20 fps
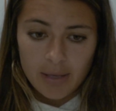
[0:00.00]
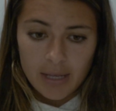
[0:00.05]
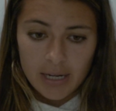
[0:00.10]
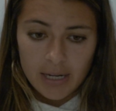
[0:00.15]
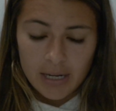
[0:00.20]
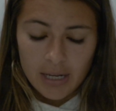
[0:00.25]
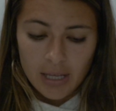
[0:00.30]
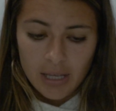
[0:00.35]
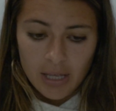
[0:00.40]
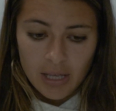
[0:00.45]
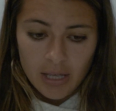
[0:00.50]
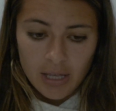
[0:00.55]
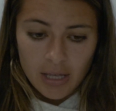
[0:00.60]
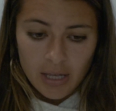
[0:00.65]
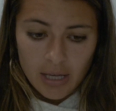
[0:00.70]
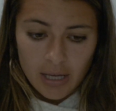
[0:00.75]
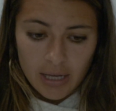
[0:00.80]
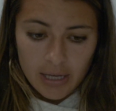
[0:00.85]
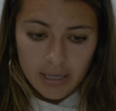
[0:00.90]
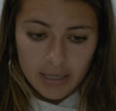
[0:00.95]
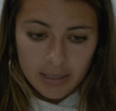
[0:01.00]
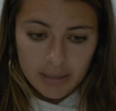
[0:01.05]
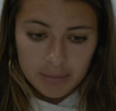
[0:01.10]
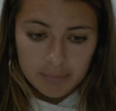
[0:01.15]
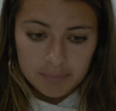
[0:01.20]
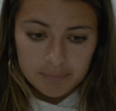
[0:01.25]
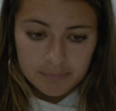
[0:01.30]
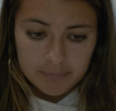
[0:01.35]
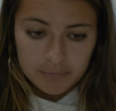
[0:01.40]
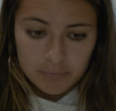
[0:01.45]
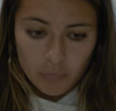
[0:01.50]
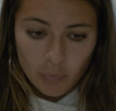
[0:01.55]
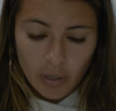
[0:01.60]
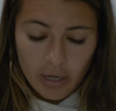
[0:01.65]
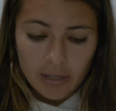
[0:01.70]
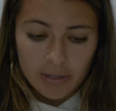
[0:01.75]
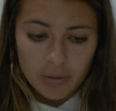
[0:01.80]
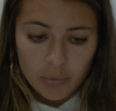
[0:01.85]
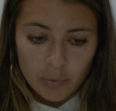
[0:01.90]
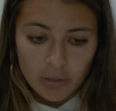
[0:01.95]
And
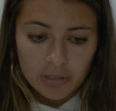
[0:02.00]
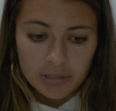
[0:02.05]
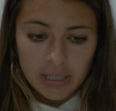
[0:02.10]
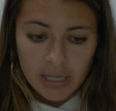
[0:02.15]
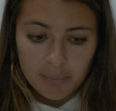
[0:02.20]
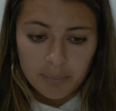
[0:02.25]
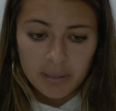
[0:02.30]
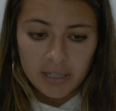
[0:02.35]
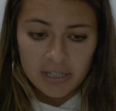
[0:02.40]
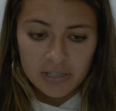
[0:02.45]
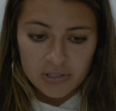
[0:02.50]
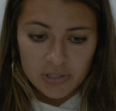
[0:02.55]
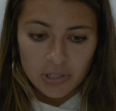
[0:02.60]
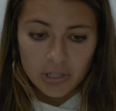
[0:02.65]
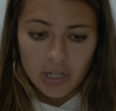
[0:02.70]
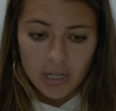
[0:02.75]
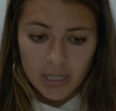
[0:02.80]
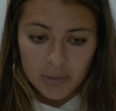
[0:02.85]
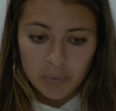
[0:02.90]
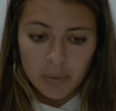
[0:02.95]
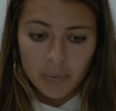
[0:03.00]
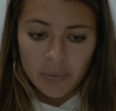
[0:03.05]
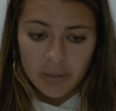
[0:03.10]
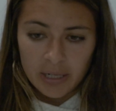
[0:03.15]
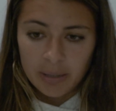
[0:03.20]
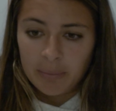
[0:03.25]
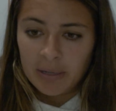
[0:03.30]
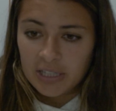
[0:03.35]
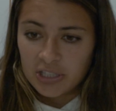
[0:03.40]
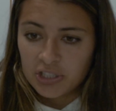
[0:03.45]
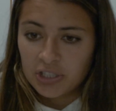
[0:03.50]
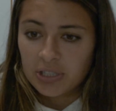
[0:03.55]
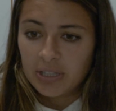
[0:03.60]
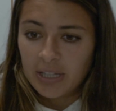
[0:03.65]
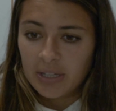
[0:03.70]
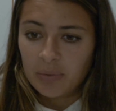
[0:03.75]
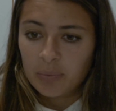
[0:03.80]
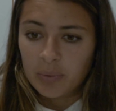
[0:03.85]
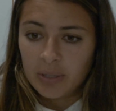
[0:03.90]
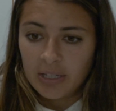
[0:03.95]
while the World Cup players are gone, we want to make sure
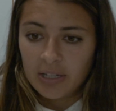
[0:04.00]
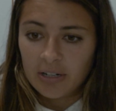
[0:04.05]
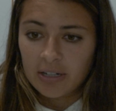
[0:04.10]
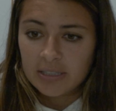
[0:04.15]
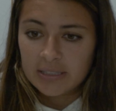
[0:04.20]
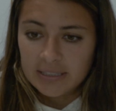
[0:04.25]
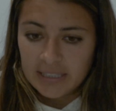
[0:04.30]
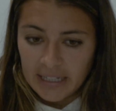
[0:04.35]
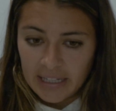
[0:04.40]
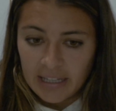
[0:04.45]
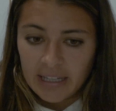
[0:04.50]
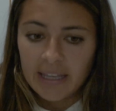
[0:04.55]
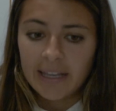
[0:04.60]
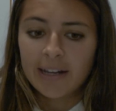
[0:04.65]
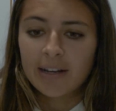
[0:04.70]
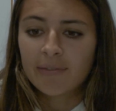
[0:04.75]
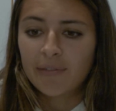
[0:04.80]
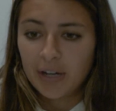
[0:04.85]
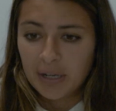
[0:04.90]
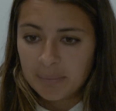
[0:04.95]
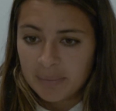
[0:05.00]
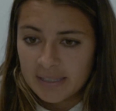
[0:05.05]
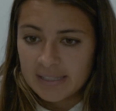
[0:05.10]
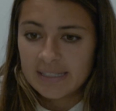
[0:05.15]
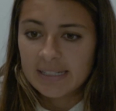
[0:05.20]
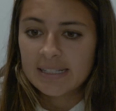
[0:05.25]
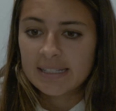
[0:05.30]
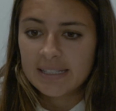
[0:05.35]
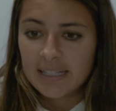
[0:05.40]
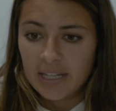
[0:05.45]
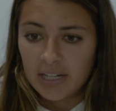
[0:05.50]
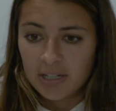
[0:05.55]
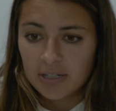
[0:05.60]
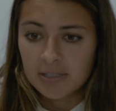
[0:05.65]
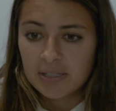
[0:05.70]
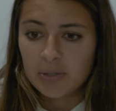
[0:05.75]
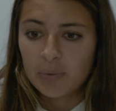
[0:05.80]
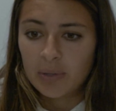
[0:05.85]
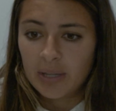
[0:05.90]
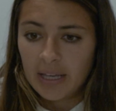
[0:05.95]
that we are taking care of our business here.
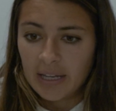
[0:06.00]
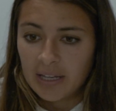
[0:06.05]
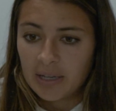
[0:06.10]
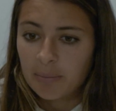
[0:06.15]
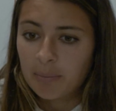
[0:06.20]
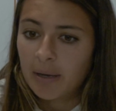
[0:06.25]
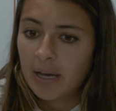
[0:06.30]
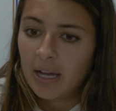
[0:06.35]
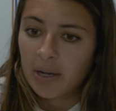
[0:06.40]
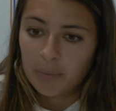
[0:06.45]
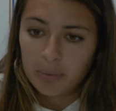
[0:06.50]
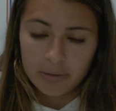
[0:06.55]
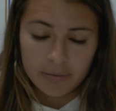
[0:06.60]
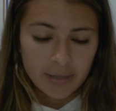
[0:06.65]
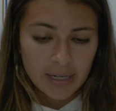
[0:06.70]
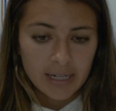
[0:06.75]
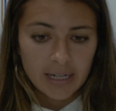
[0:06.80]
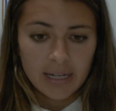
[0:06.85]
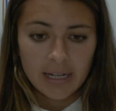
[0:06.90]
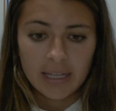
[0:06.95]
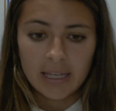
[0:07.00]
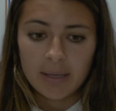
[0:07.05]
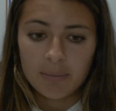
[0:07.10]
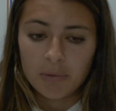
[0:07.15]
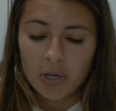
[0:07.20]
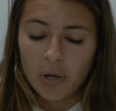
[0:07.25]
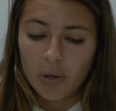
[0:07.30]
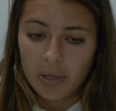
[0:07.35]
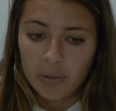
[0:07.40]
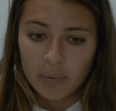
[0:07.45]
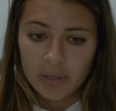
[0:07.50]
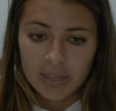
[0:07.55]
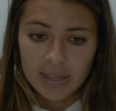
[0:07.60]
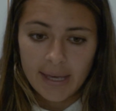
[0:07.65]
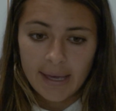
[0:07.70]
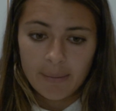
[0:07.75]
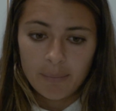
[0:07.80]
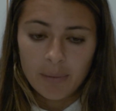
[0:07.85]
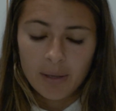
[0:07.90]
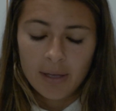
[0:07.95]
So when they come back, we're ready to keep going with
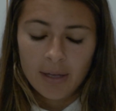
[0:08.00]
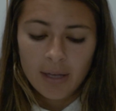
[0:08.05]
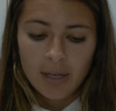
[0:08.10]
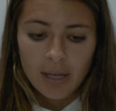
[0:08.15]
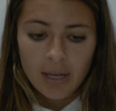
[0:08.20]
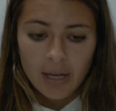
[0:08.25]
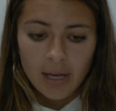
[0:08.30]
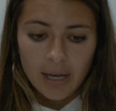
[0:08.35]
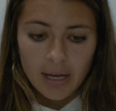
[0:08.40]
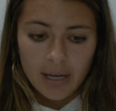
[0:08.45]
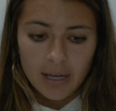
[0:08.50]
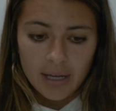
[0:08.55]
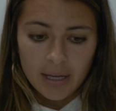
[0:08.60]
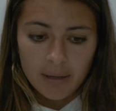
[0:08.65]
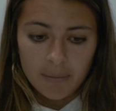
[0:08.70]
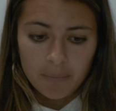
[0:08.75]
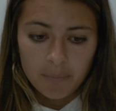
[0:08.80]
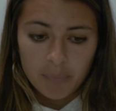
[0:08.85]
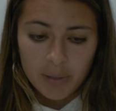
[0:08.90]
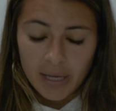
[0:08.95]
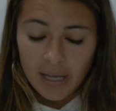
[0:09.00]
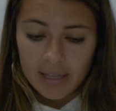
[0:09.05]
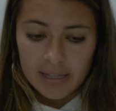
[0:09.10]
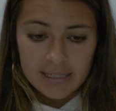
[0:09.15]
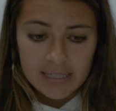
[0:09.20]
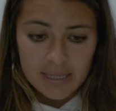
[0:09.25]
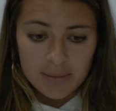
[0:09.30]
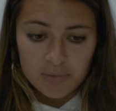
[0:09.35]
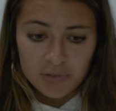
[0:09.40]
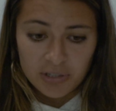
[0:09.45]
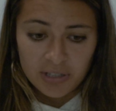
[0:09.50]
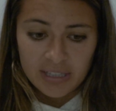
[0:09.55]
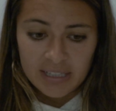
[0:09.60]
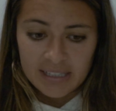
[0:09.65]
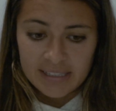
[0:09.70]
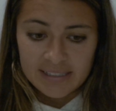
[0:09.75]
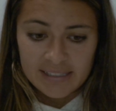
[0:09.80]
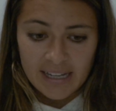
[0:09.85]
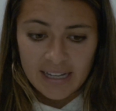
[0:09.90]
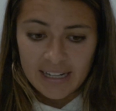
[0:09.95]
them. But yeah, the team's really
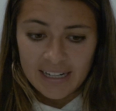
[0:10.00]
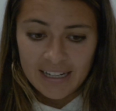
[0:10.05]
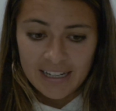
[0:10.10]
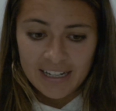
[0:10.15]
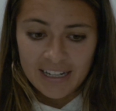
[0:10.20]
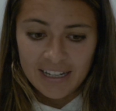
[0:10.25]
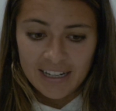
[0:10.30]
excited.